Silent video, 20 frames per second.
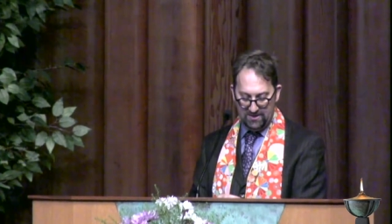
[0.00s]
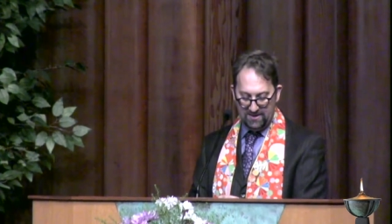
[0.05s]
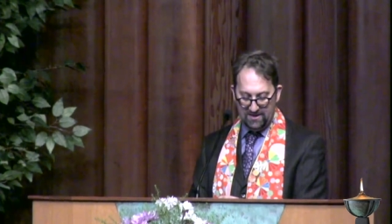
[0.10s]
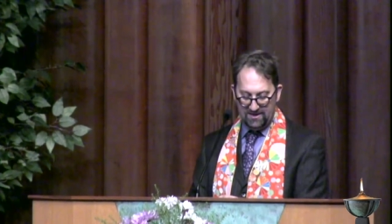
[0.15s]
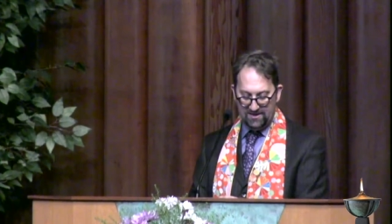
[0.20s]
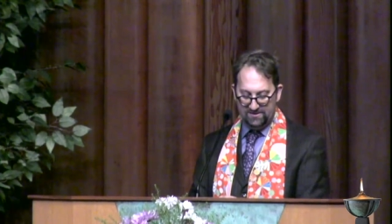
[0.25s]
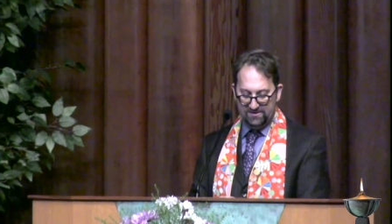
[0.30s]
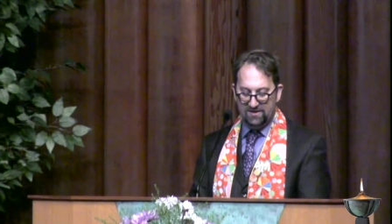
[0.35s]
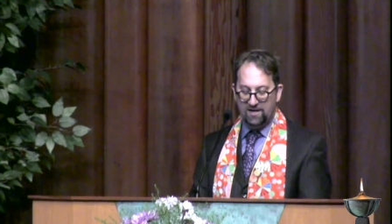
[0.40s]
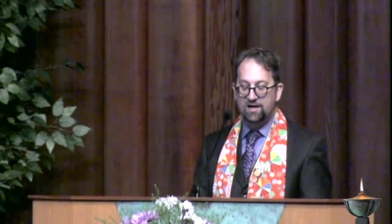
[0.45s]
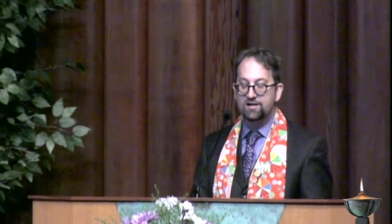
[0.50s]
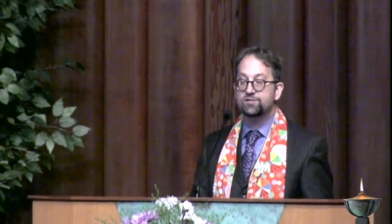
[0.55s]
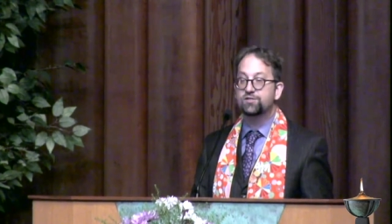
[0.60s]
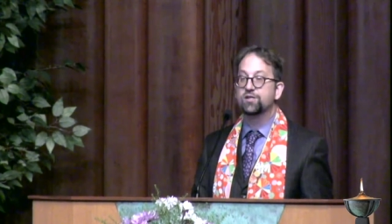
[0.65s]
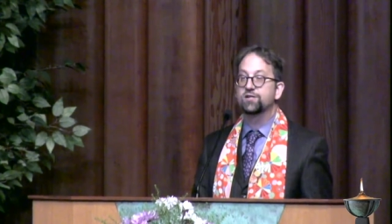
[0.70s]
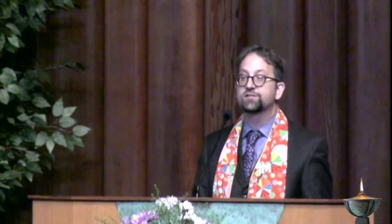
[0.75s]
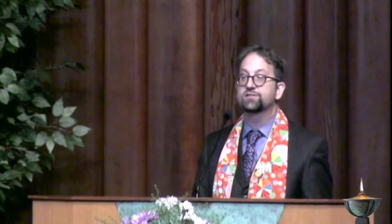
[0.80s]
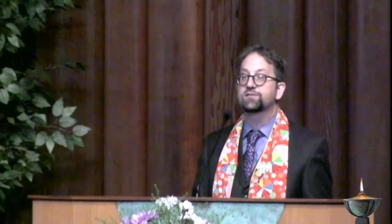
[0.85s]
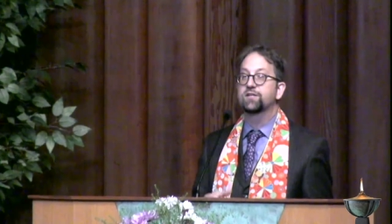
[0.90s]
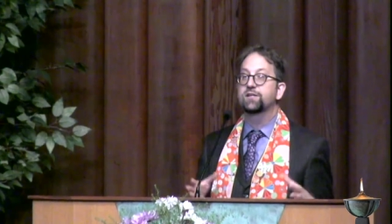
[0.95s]
is not
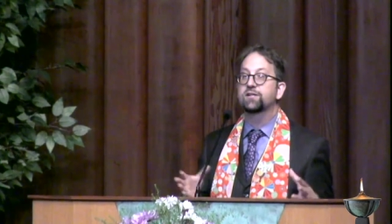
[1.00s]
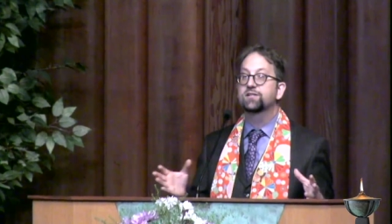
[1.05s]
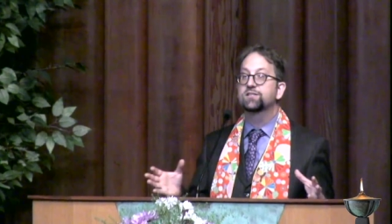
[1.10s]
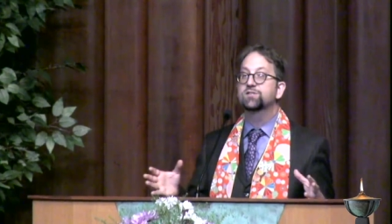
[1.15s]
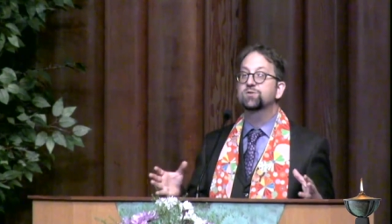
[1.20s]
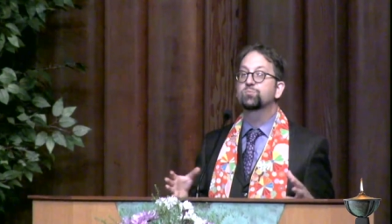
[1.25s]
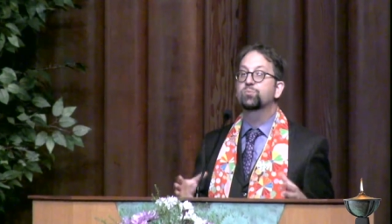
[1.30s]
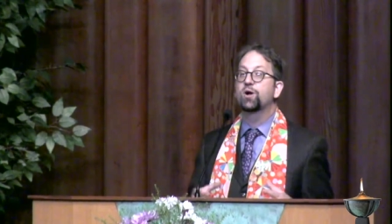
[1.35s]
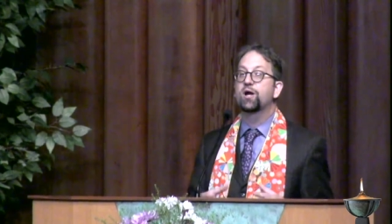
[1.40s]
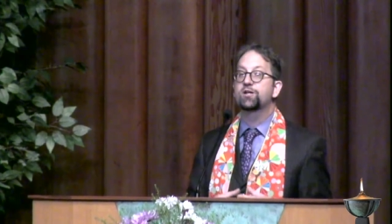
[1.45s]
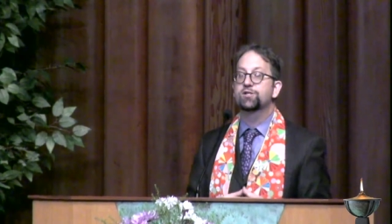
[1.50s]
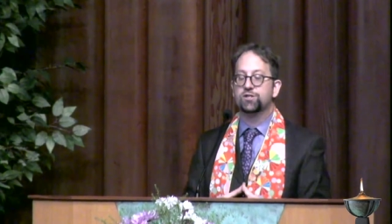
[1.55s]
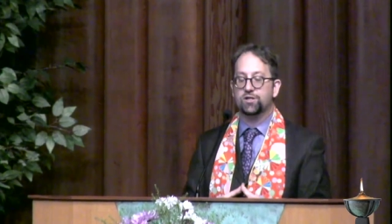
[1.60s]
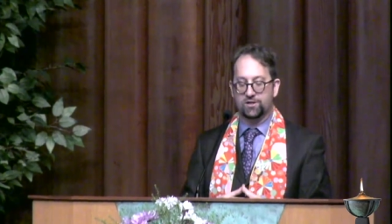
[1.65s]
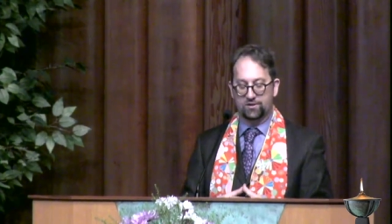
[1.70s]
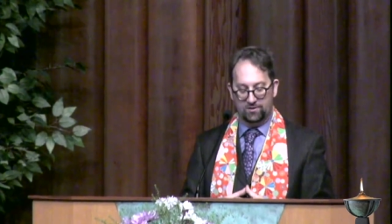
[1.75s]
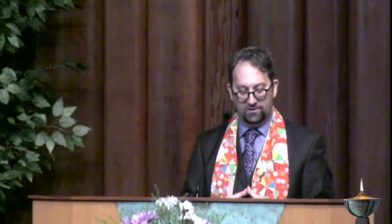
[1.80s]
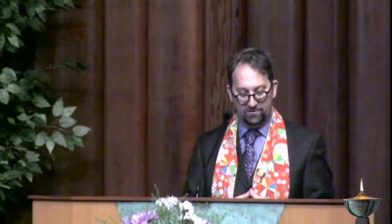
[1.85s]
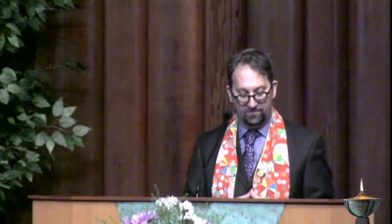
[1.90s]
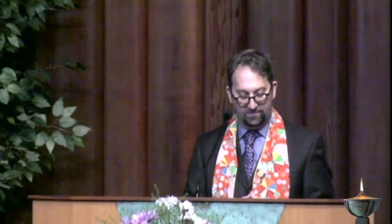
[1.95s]
just an
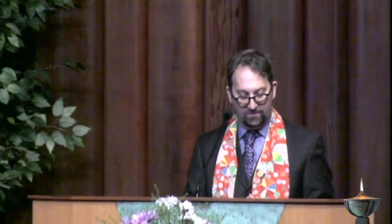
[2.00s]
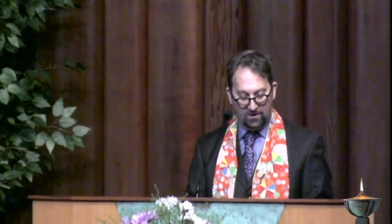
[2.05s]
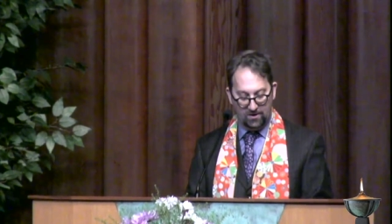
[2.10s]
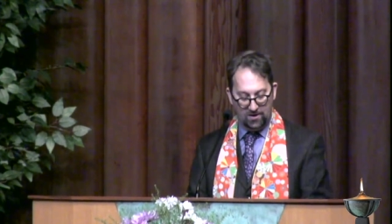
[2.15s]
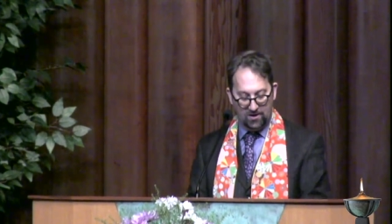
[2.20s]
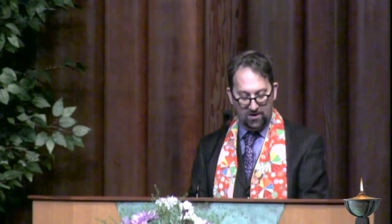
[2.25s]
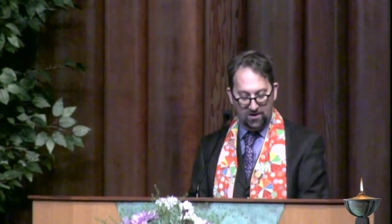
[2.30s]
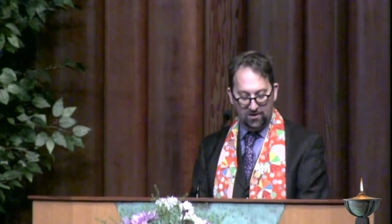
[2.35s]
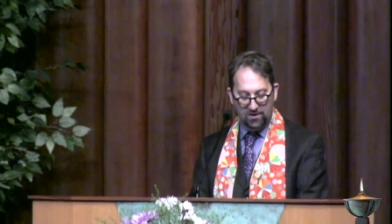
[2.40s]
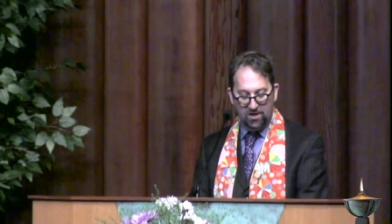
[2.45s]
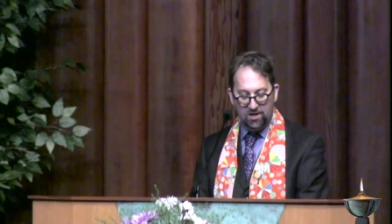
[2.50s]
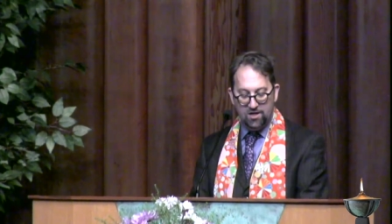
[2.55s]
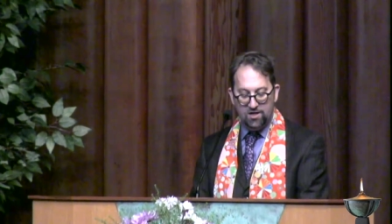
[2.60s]
expression of our